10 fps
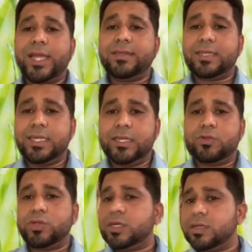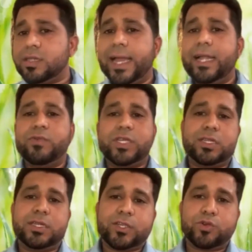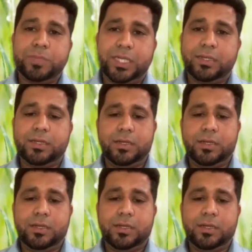can see through the slide which is next to me.